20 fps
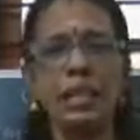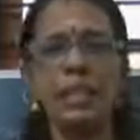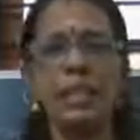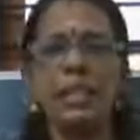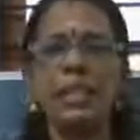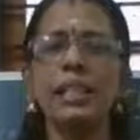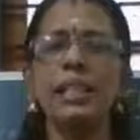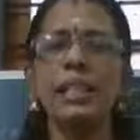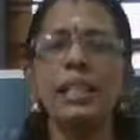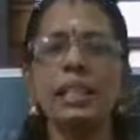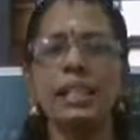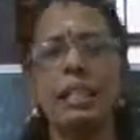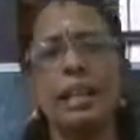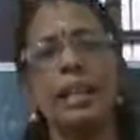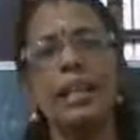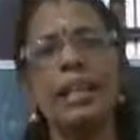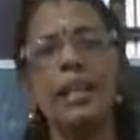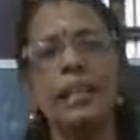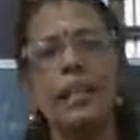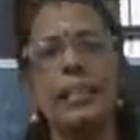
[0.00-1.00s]
children,
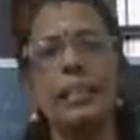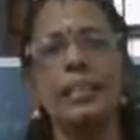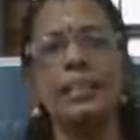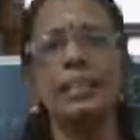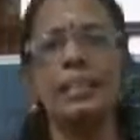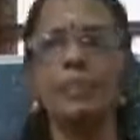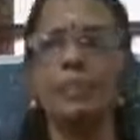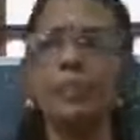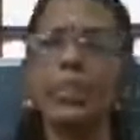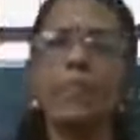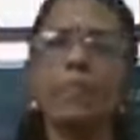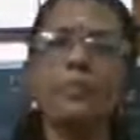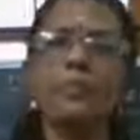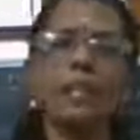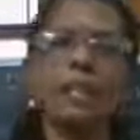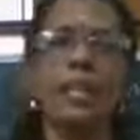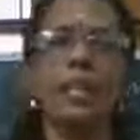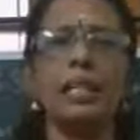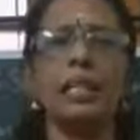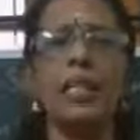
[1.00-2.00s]
and
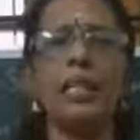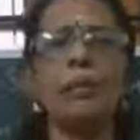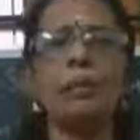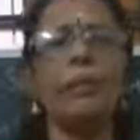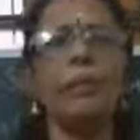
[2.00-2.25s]
sometimes they